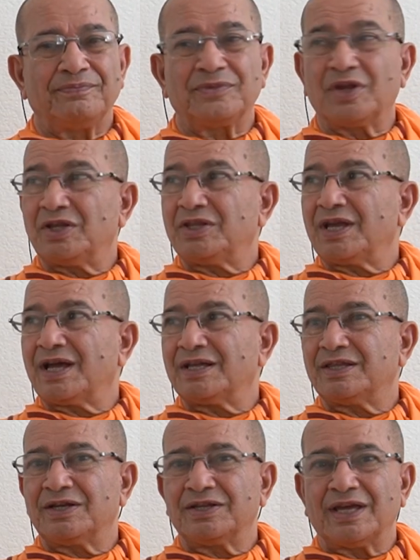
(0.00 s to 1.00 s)
Nothing
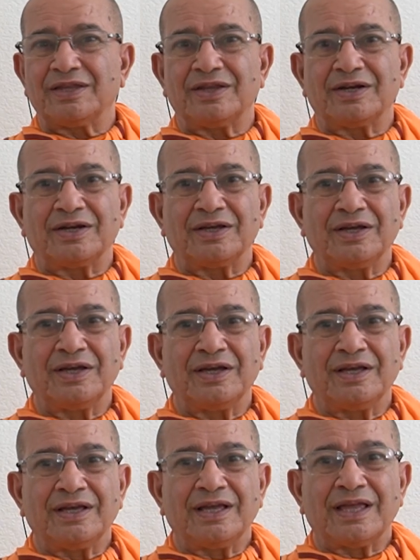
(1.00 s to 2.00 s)
other than that.
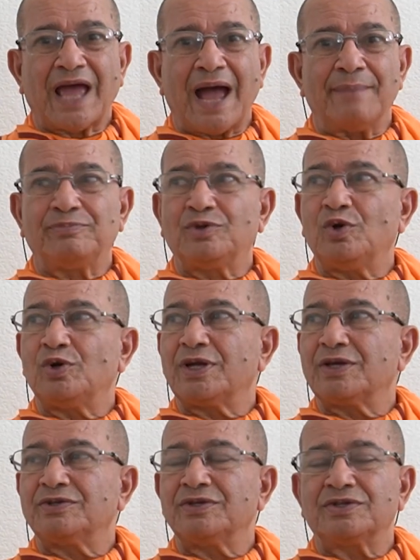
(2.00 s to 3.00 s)
Absolute
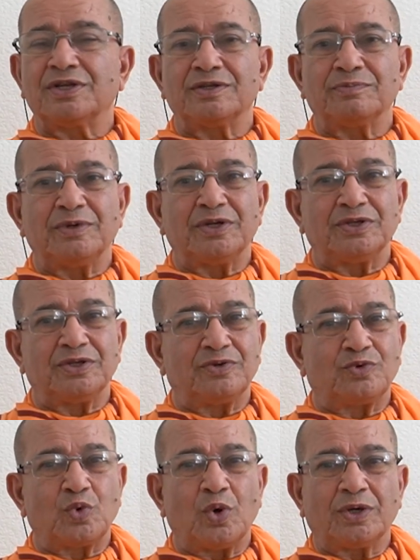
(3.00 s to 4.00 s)
existence means it is
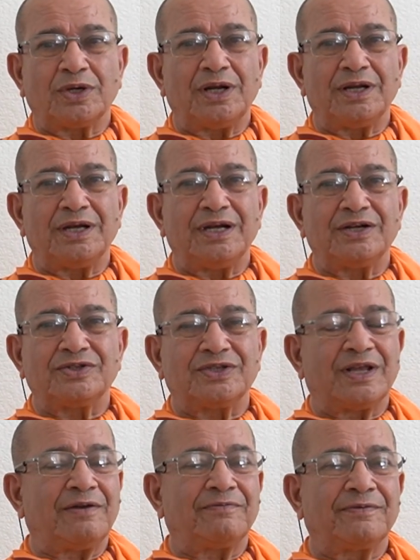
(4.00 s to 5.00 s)
total in
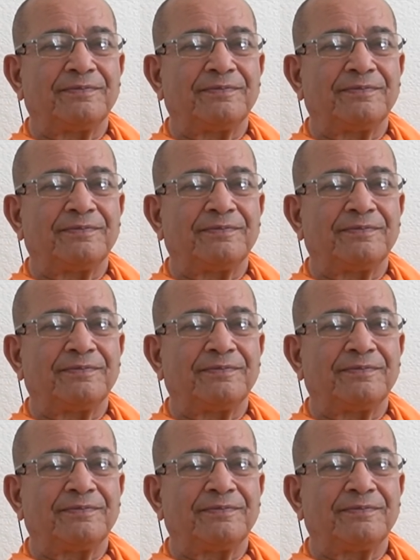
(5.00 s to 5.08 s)
itself.